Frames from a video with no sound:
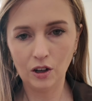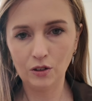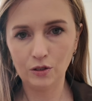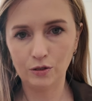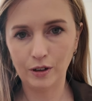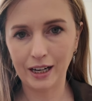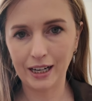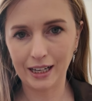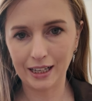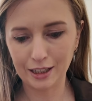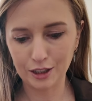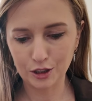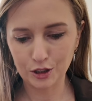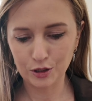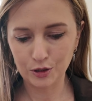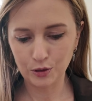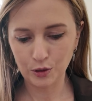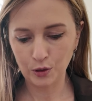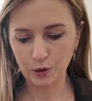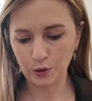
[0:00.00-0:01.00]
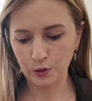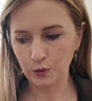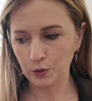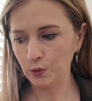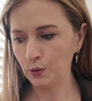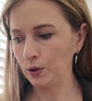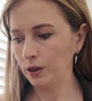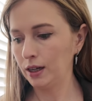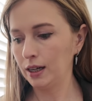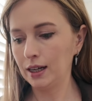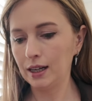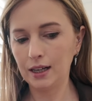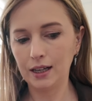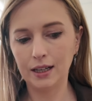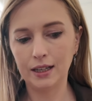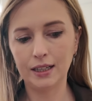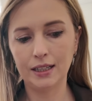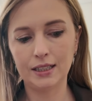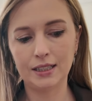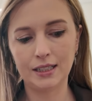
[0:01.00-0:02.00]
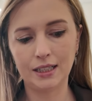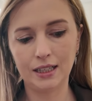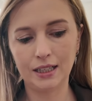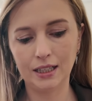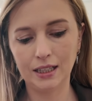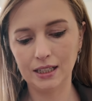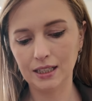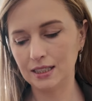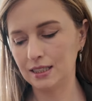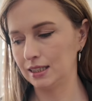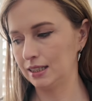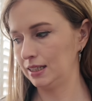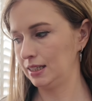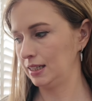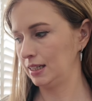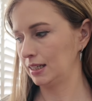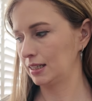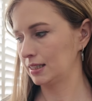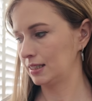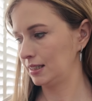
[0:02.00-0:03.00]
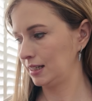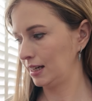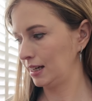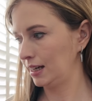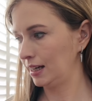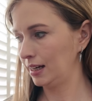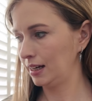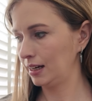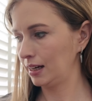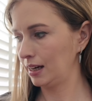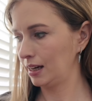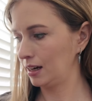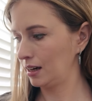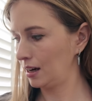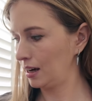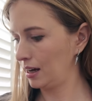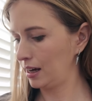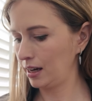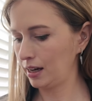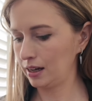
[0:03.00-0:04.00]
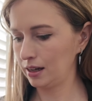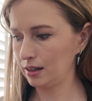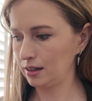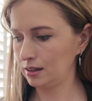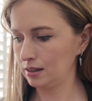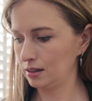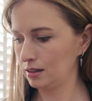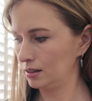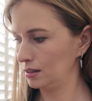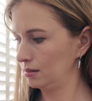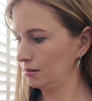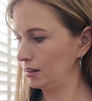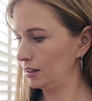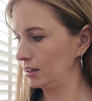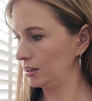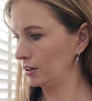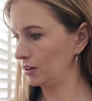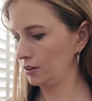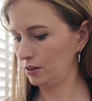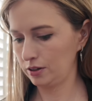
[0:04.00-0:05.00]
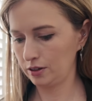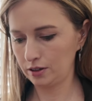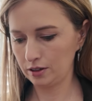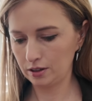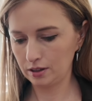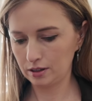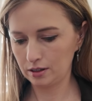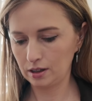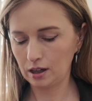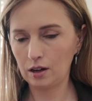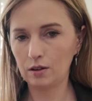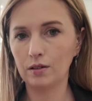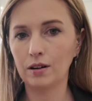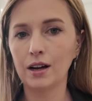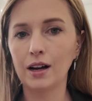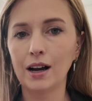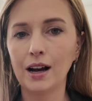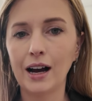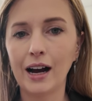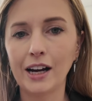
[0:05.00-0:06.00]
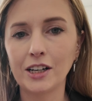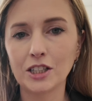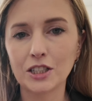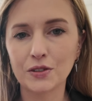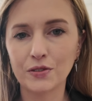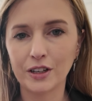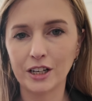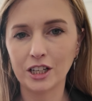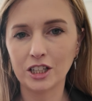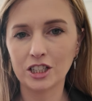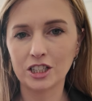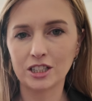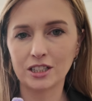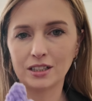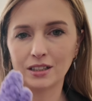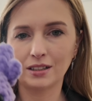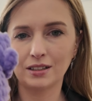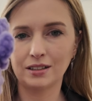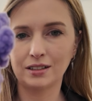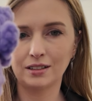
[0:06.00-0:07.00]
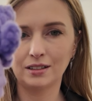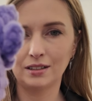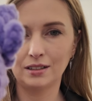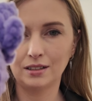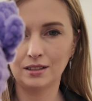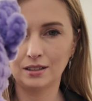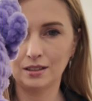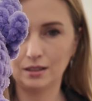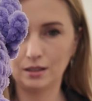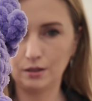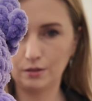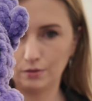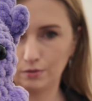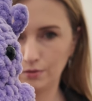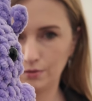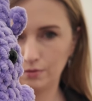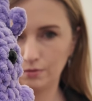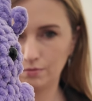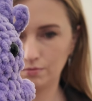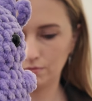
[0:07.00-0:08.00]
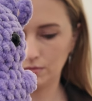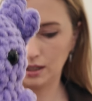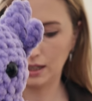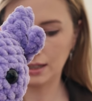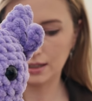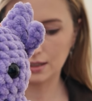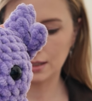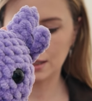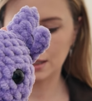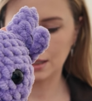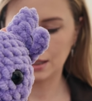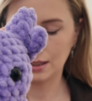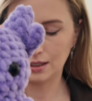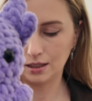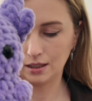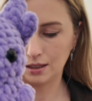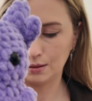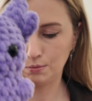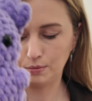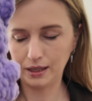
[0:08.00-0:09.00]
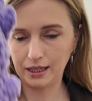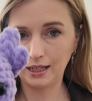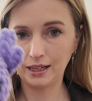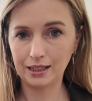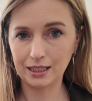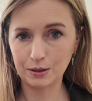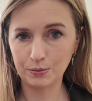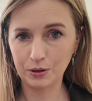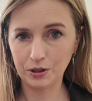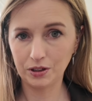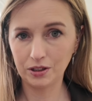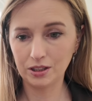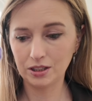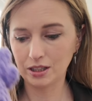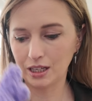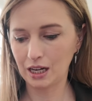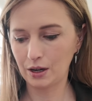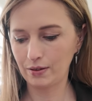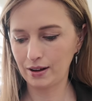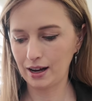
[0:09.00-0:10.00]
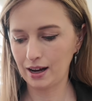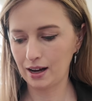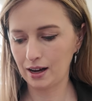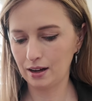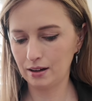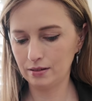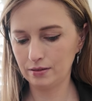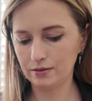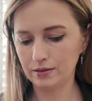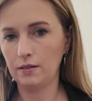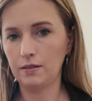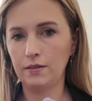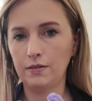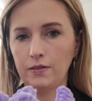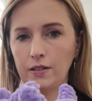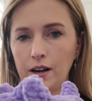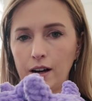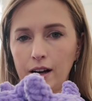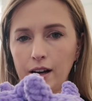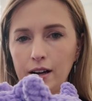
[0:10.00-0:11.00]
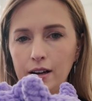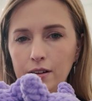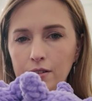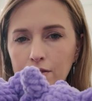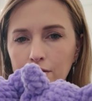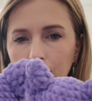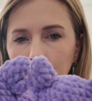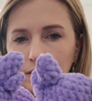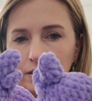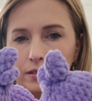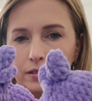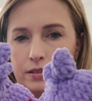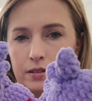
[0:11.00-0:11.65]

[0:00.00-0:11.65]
Alrighty, so it is the next day and where did it go? Oh, I just finished the last mini Espeon. So now I have 5.